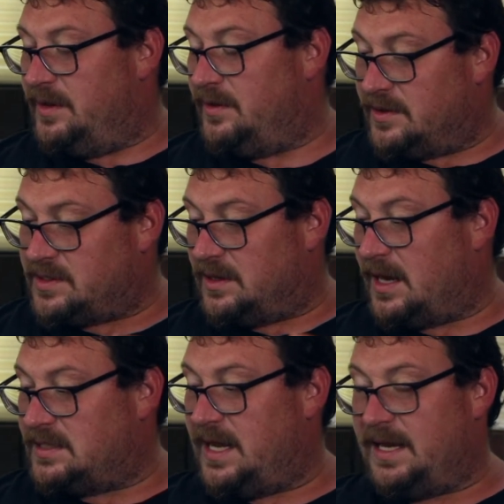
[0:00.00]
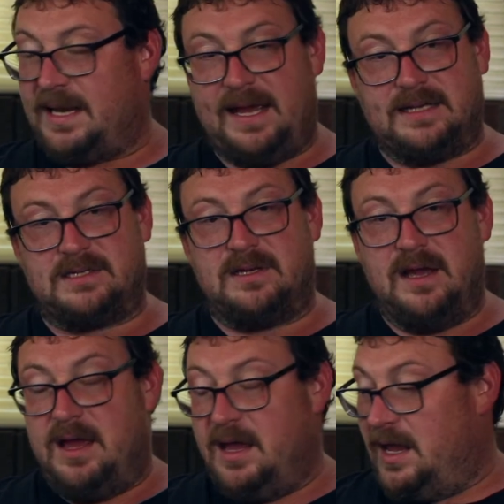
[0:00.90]
there's a lot of techniques
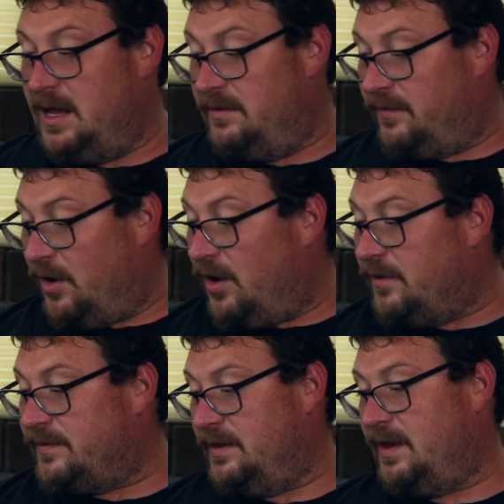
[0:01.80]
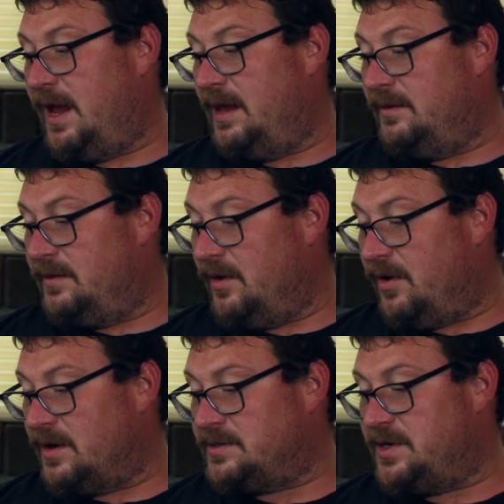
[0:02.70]
involved in that the
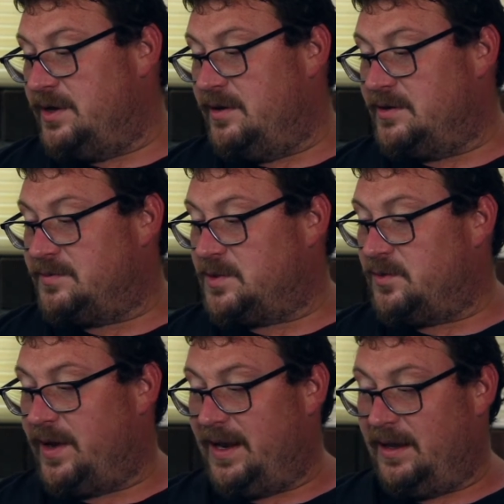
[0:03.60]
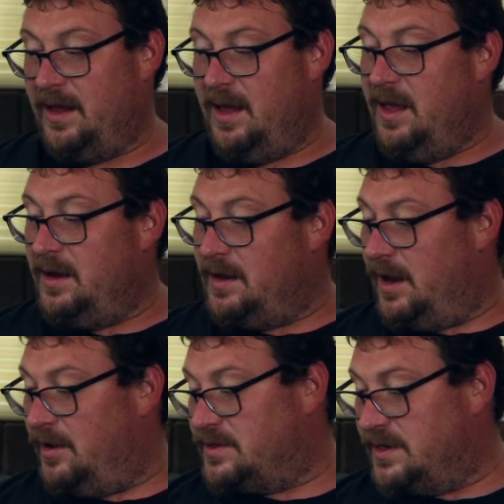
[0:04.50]
artists use between,
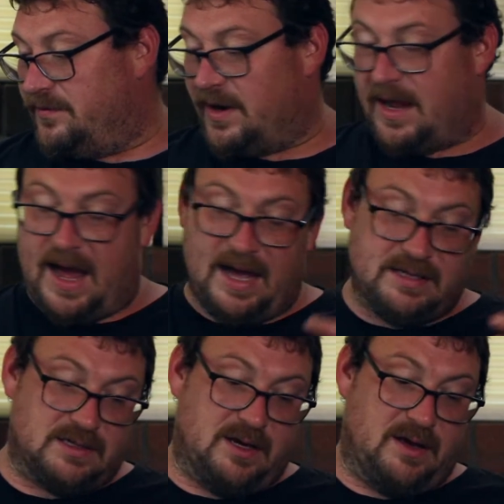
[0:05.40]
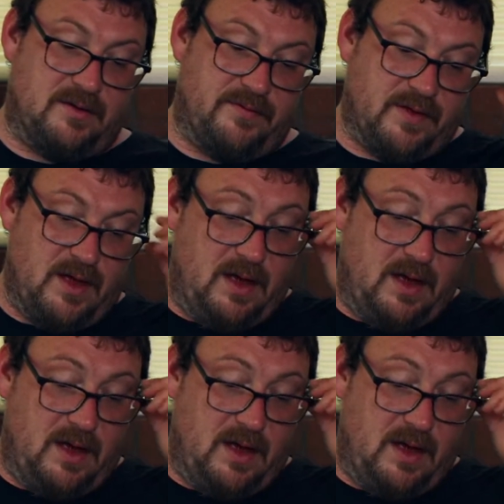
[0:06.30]
different kinds of,